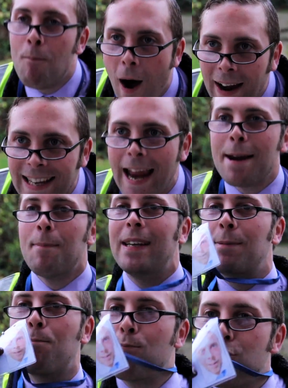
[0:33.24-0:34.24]
My name
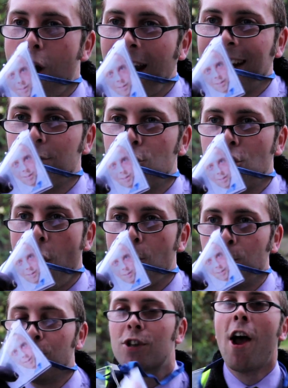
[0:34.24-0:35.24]
is Brian
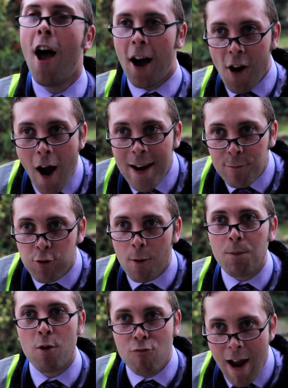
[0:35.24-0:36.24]
Jones, and I'm
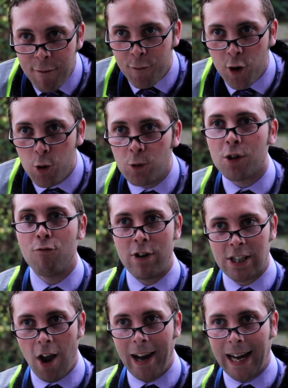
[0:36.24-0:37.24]
from the refuse and
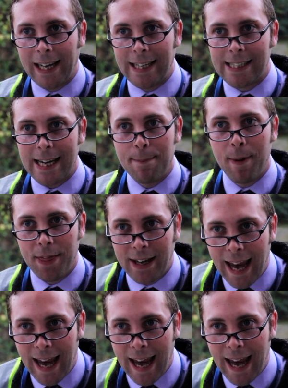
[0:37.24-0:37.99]
recycling team at the